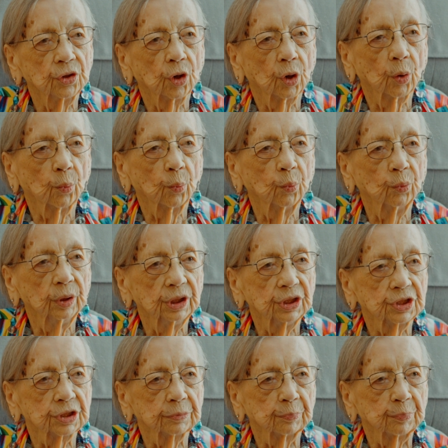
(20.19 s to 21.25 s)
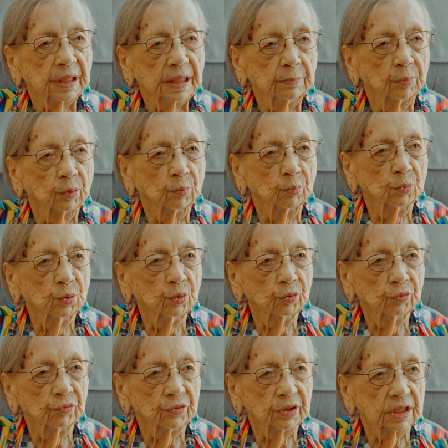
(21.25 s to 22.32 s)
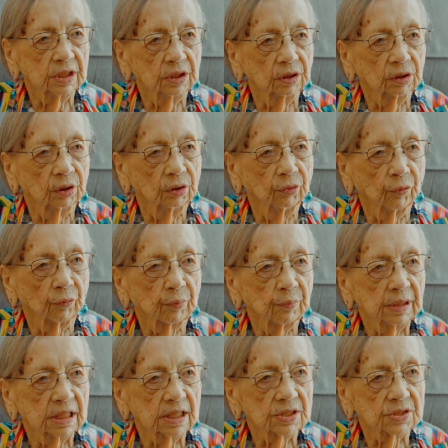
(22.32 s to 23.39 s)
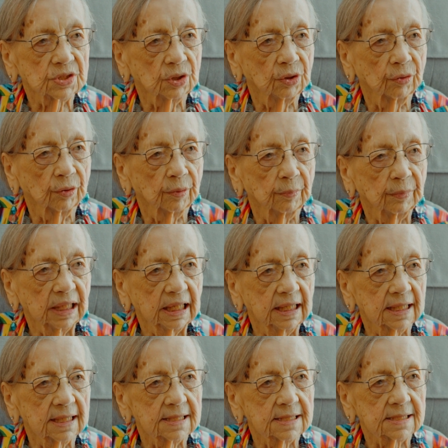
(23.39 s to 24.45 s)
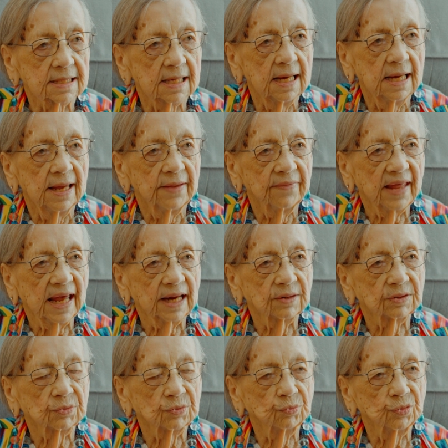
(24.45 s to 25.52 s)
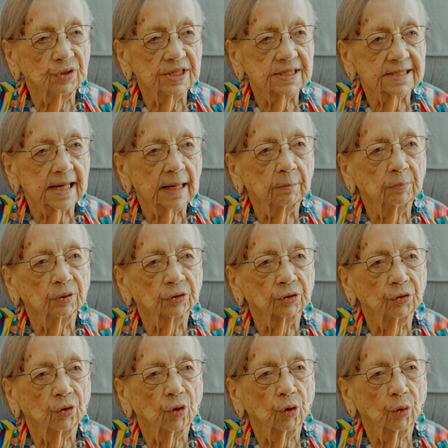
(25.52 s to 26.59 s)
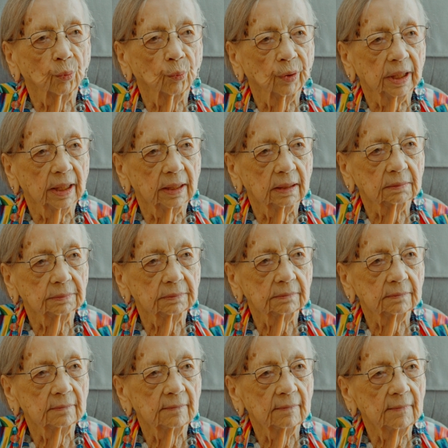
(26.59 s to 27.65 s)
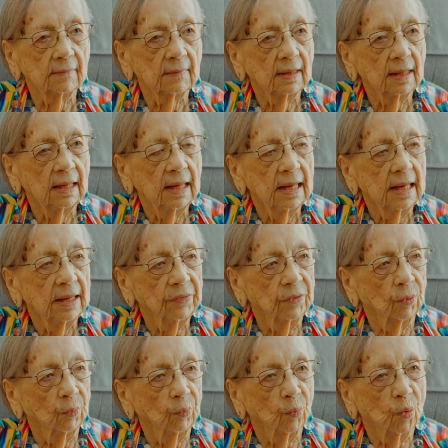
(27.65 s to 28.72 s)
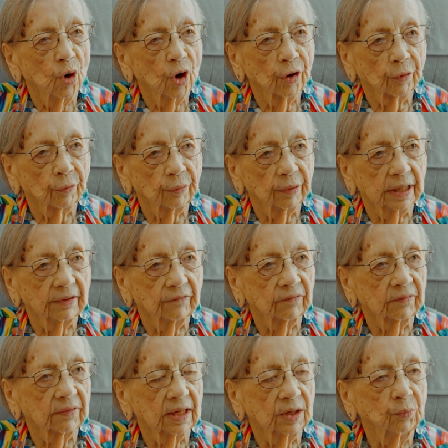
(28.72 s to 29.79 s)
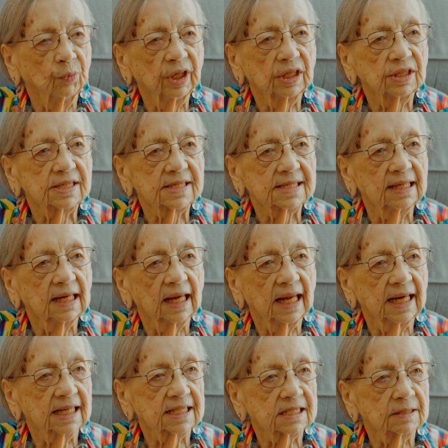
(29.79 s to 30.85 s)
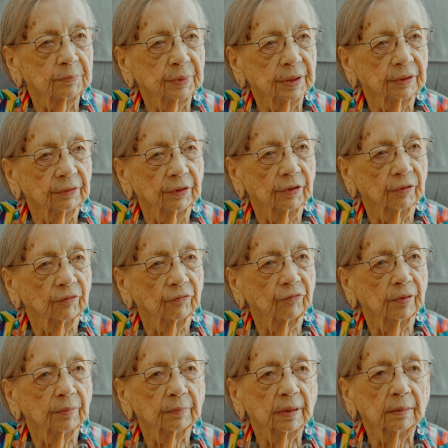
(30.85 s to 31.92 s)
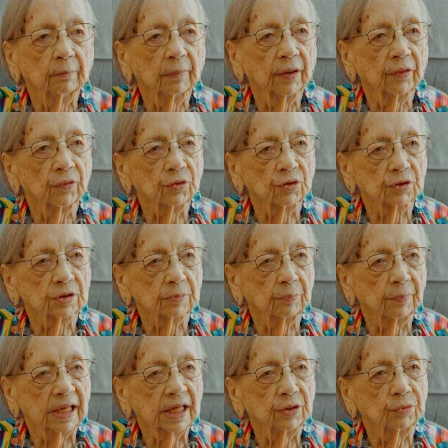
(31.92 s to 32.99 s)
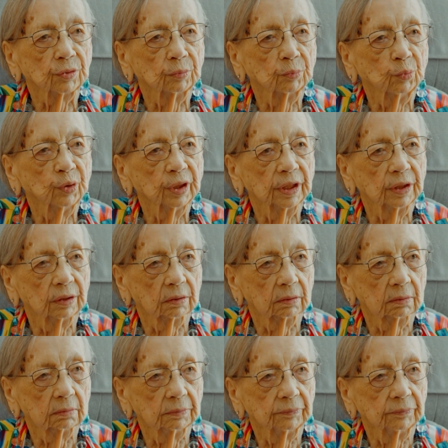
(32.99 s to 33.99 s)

Norwegian people moved in Duluth, Minnesota because that resembled Norway. The water and everything. We could see Lake Superior from my mother's bedroom window.